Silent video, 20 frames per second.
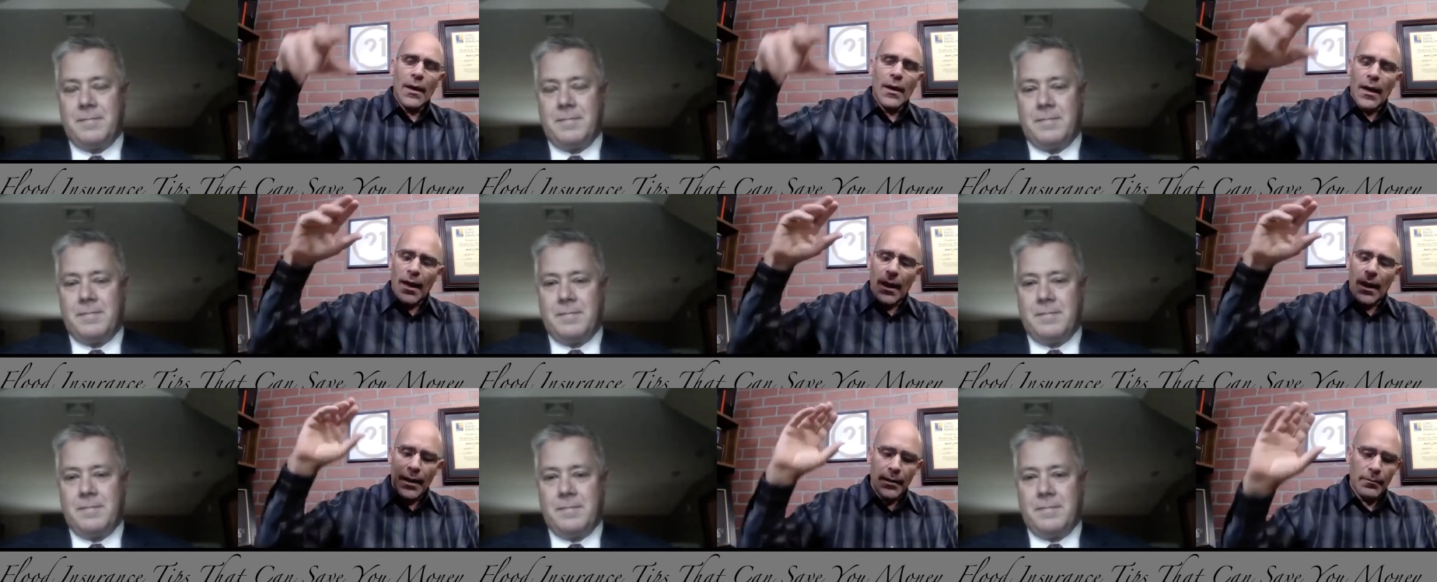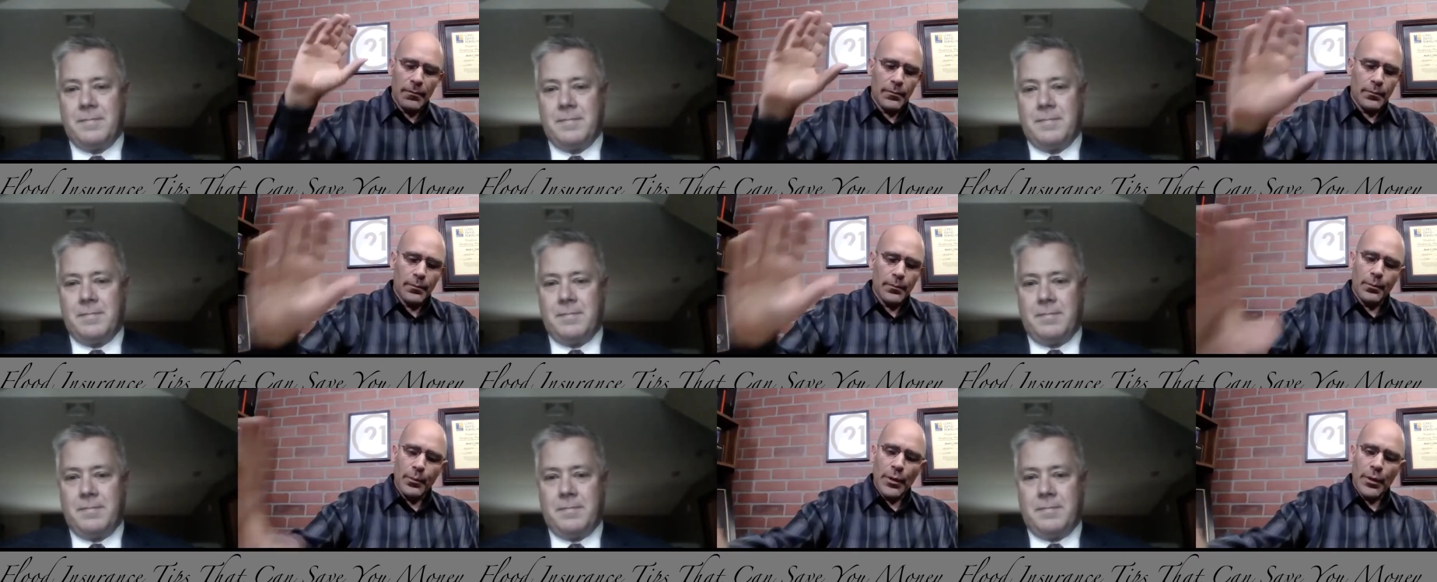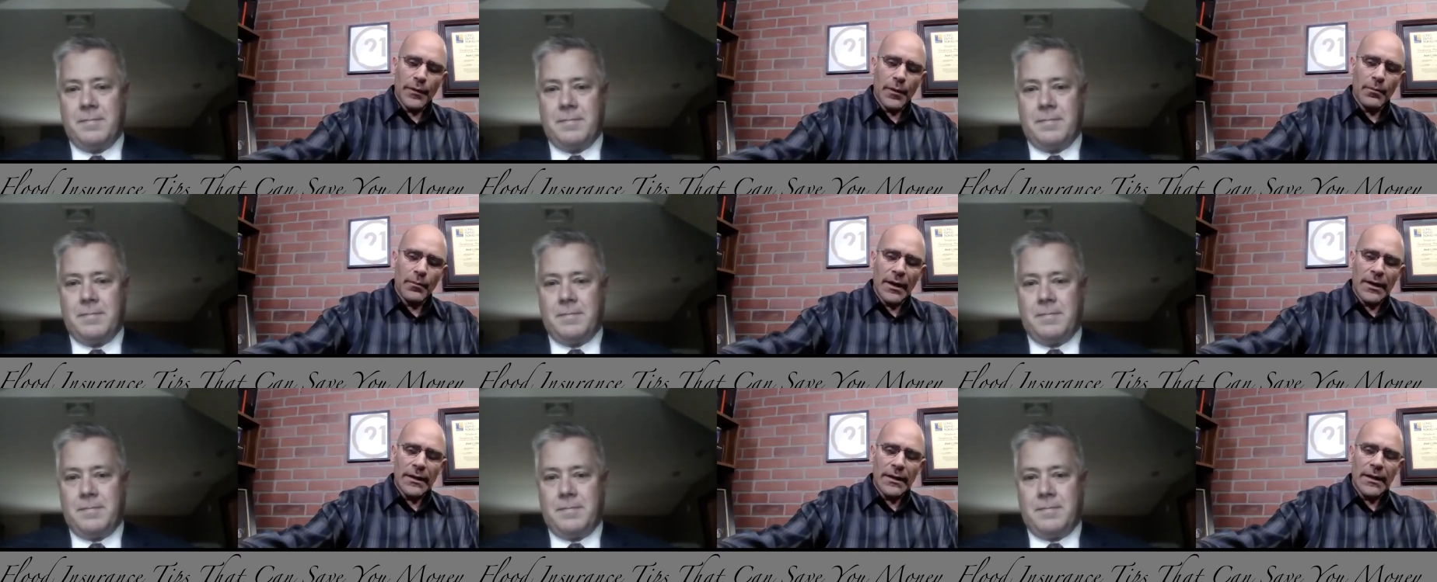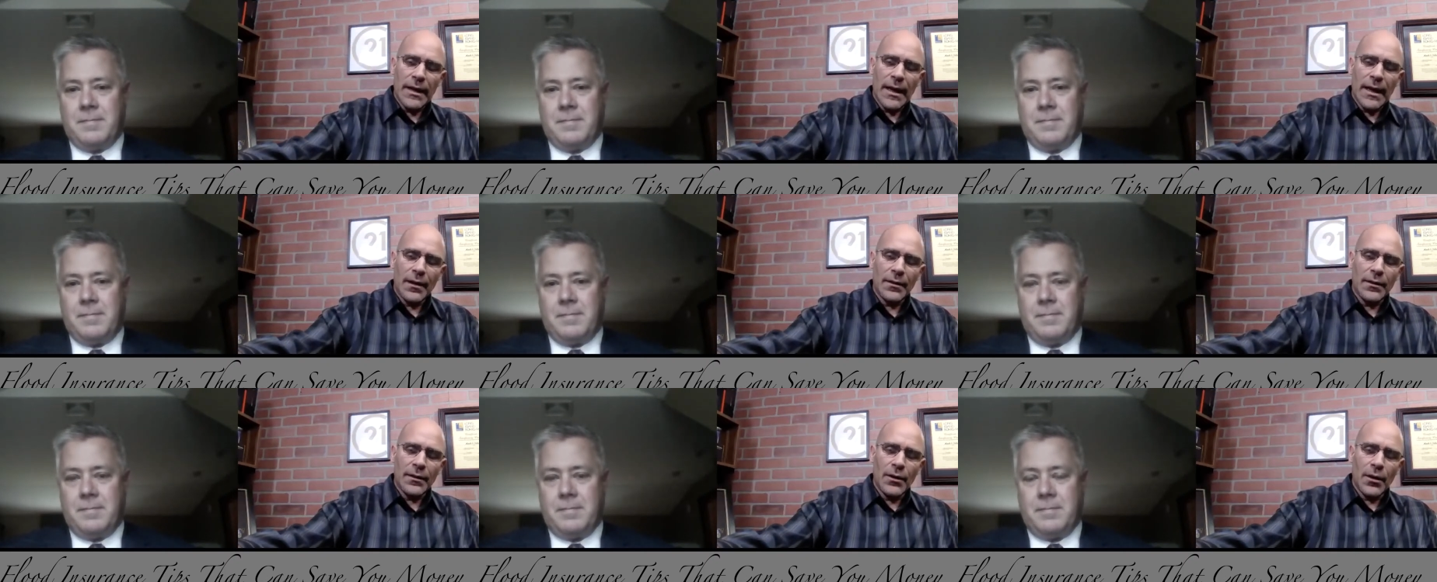Speaker 1: I put the money
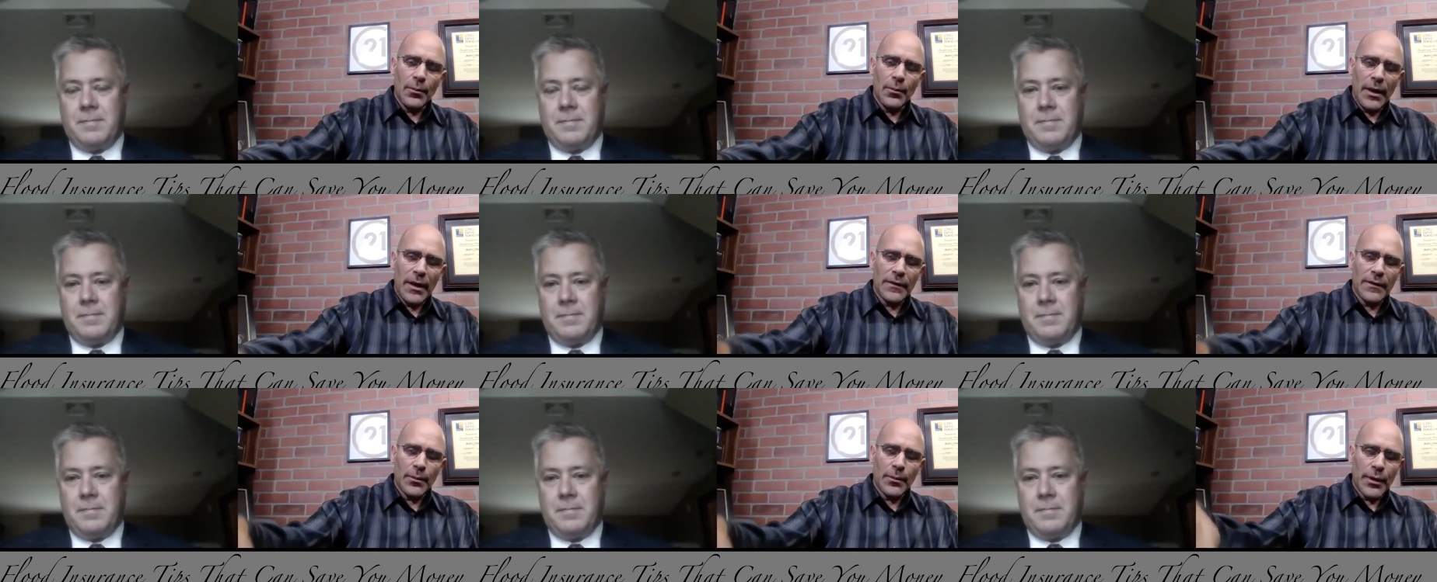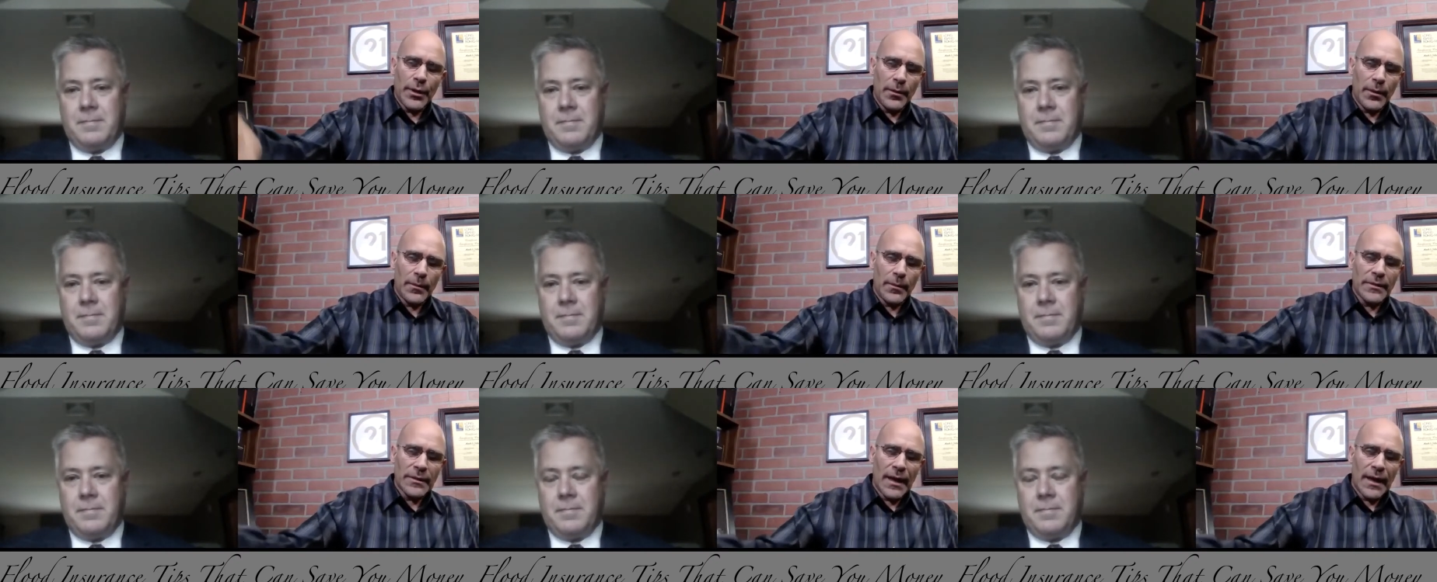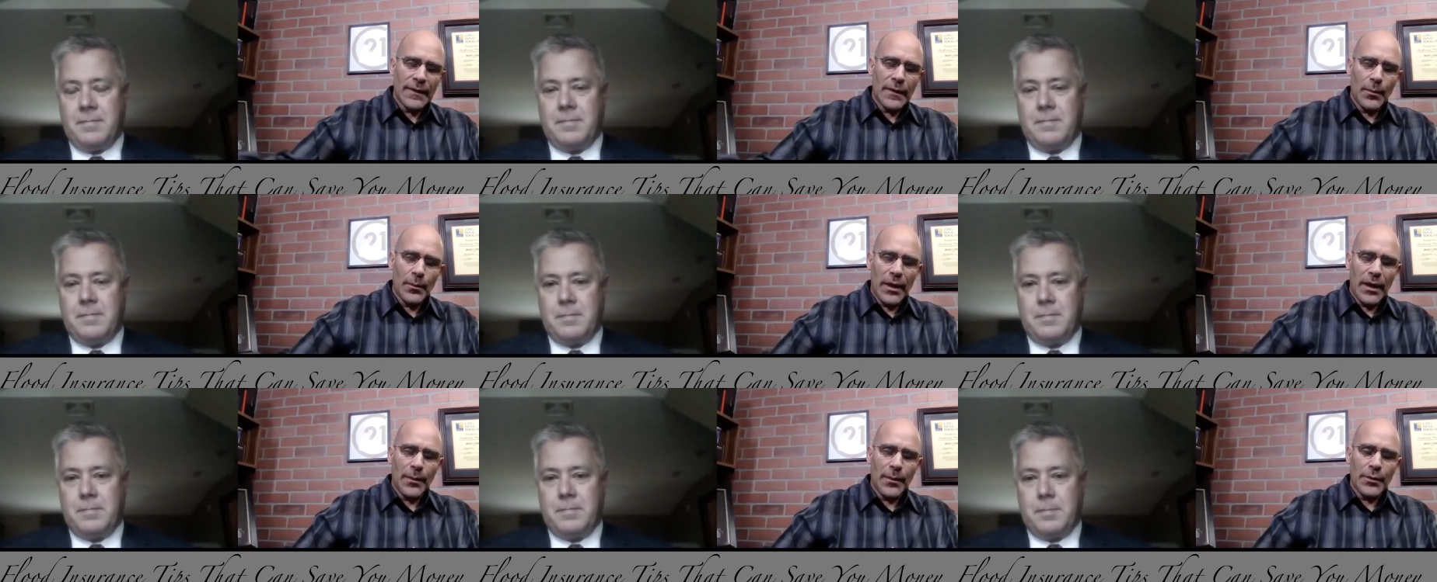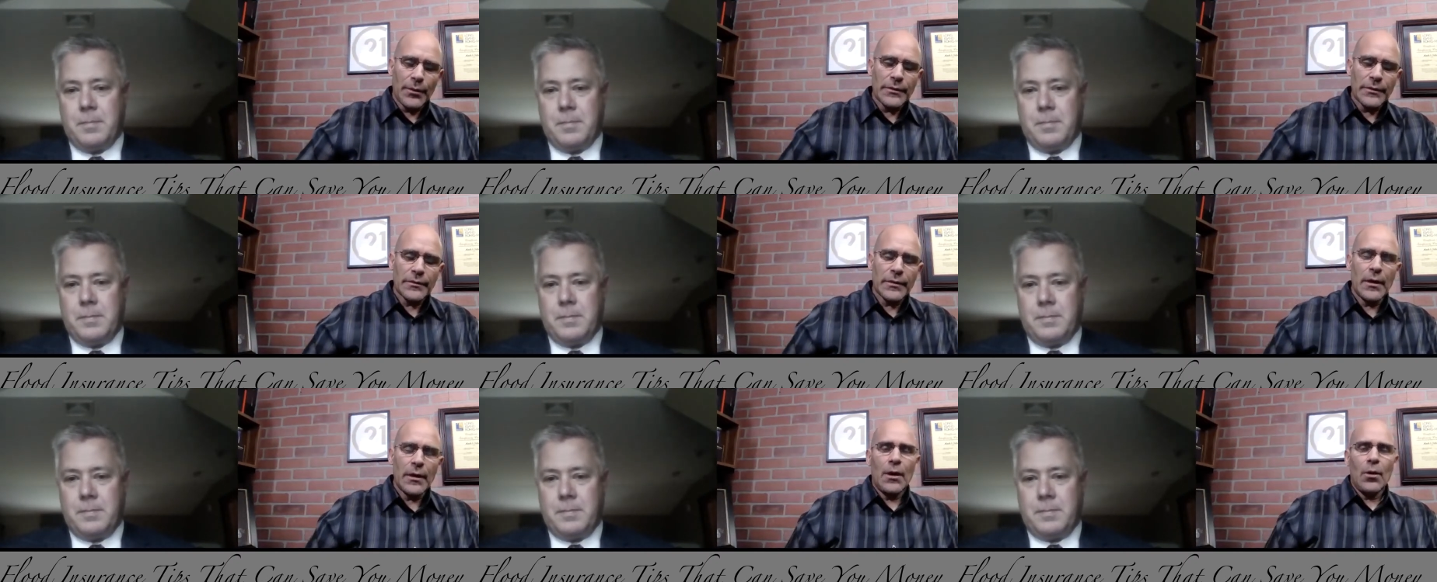down, you know, paid the premium, signed the papers
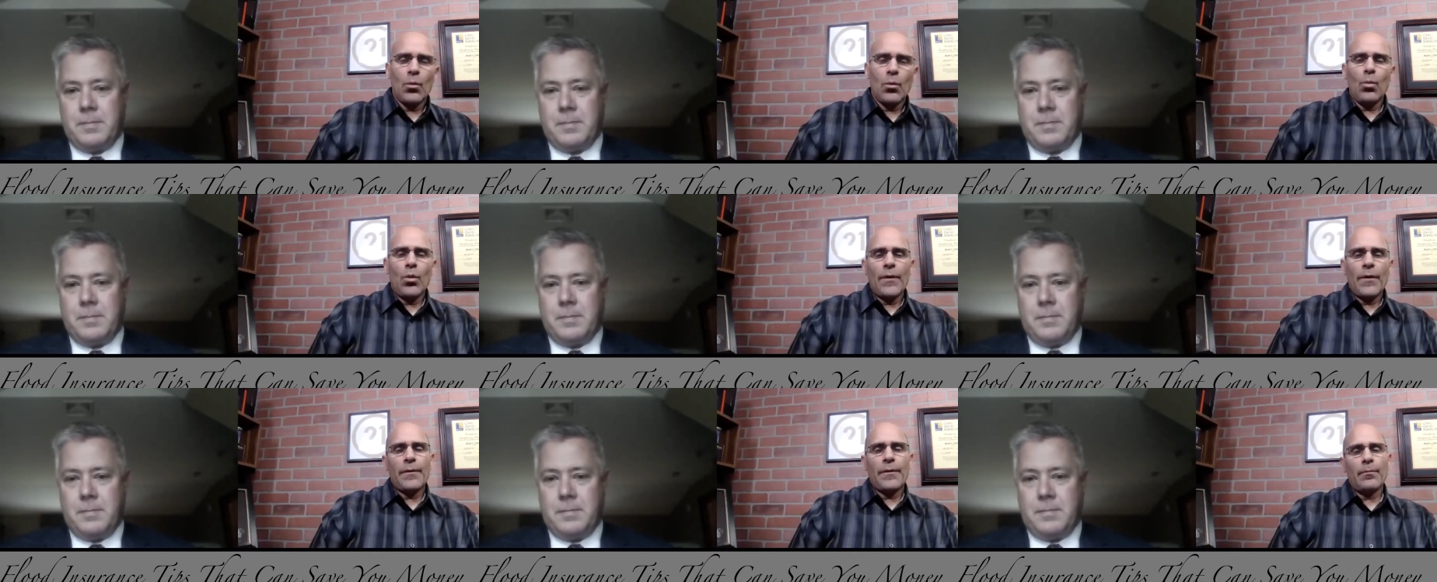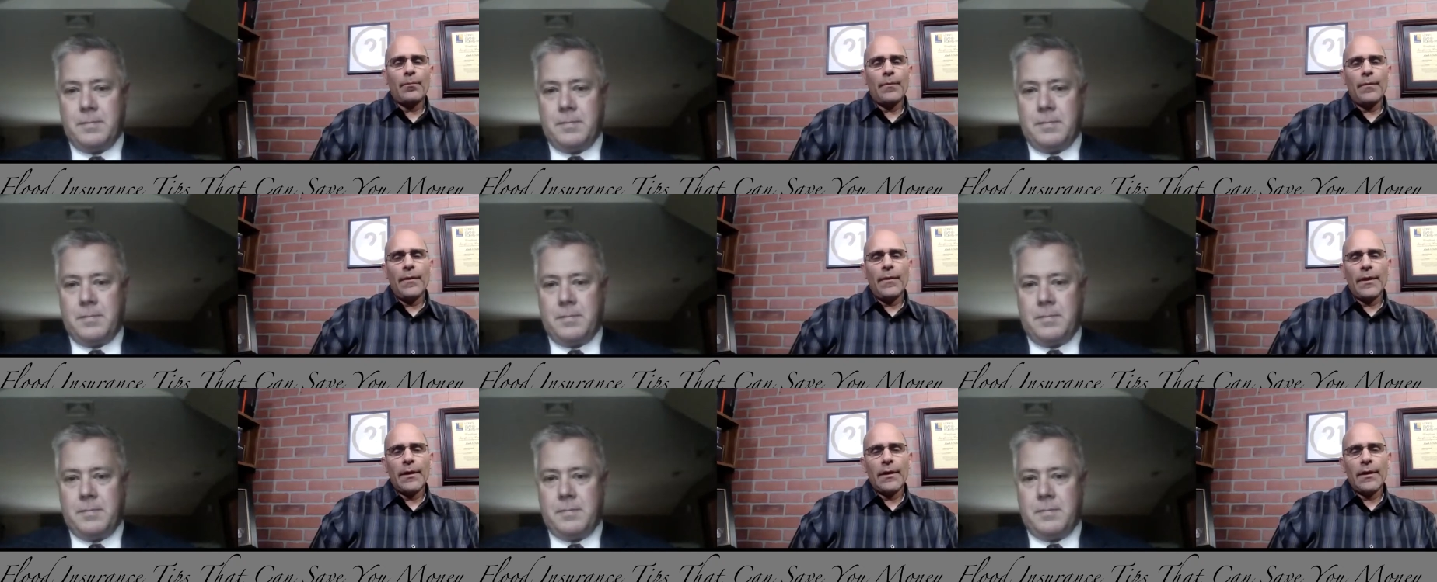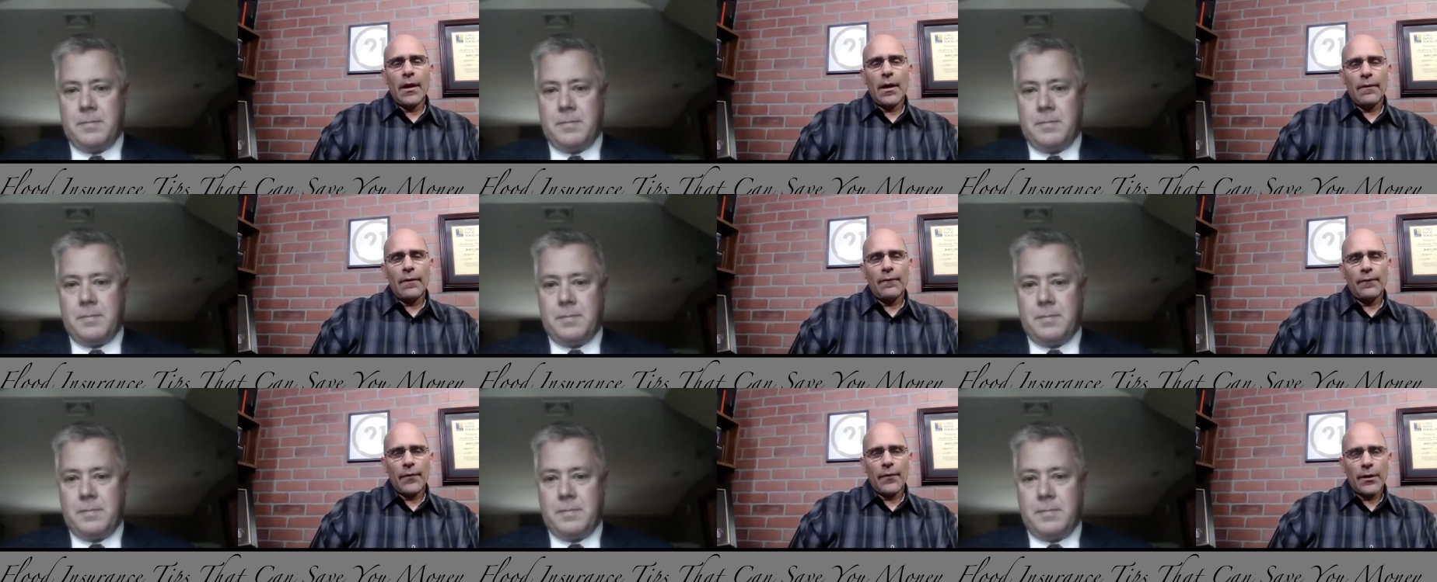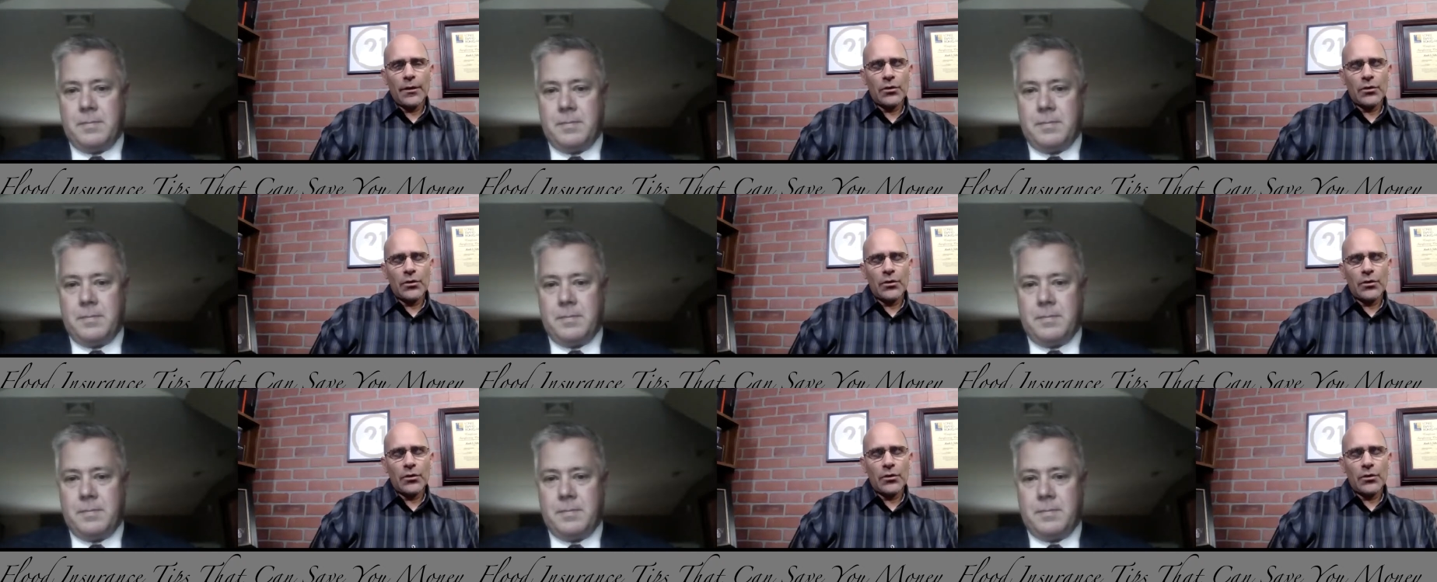with the, the uh, flood